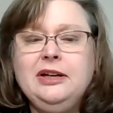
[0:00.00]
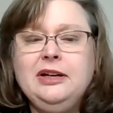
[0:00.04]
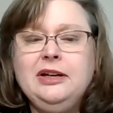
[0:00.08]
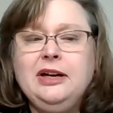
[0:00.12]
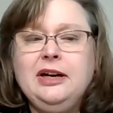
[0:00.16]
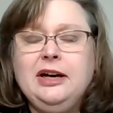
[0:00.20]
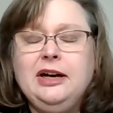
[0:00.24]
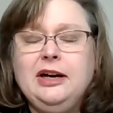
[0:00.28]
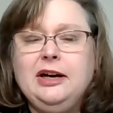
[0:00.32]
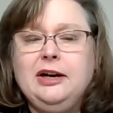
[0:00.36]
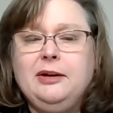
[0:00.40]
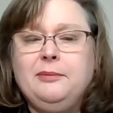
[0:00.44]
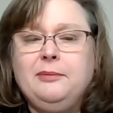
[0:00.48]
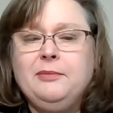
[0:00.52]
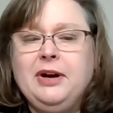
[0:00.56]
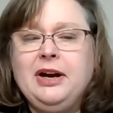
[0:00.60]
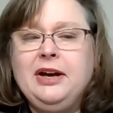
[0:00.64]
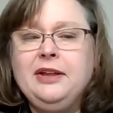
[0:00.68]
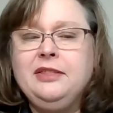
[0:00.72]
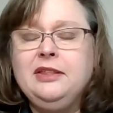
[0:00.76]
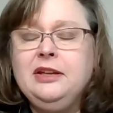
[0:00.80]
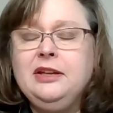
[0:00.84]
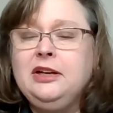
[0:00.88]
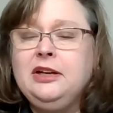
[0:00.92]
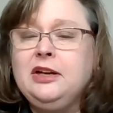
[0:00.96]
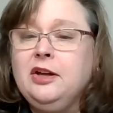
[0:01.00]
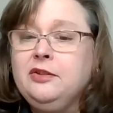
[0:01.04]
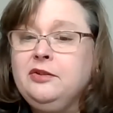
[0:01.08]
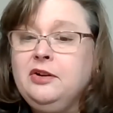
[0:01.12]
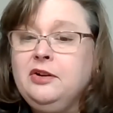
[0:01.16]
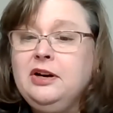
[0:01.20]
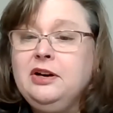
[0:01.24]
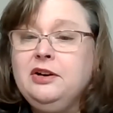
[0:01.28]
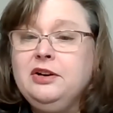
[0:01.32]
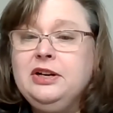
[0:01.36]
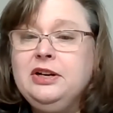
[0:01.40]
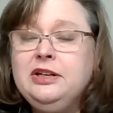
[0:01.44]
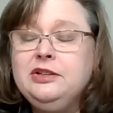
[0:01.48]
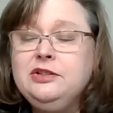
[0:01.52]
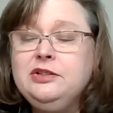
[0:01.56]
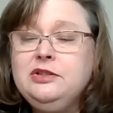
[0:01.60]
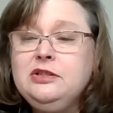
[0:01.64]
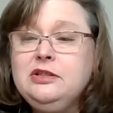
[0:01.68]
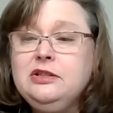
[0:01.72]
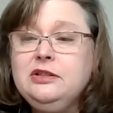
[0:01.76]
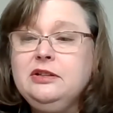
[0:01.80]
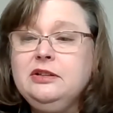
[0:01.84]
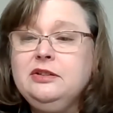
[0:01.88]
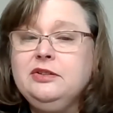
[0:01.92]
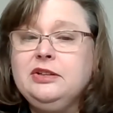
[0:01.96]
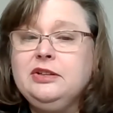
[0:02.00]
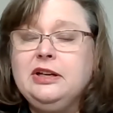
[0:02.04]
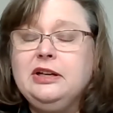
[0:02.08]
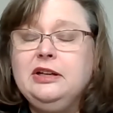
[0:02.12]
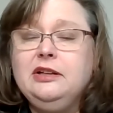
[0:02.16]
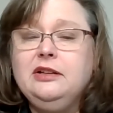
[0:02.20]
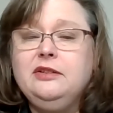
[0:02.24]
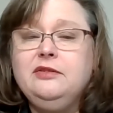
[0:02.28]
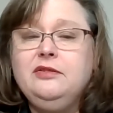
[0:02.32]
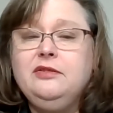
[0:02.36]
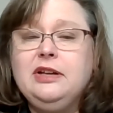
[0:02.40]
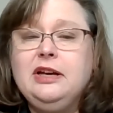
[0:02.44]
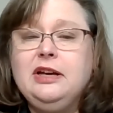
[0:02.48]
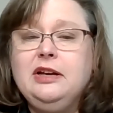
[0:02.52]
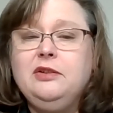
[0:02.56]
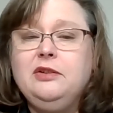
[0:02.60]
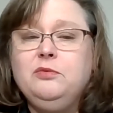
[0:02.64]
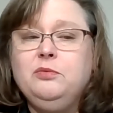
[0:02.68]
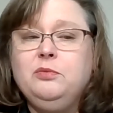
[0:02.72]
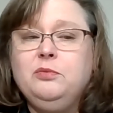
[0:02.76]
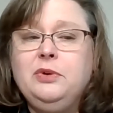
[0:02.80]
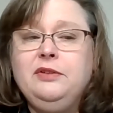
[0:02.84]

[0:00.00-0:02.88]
I think other areas that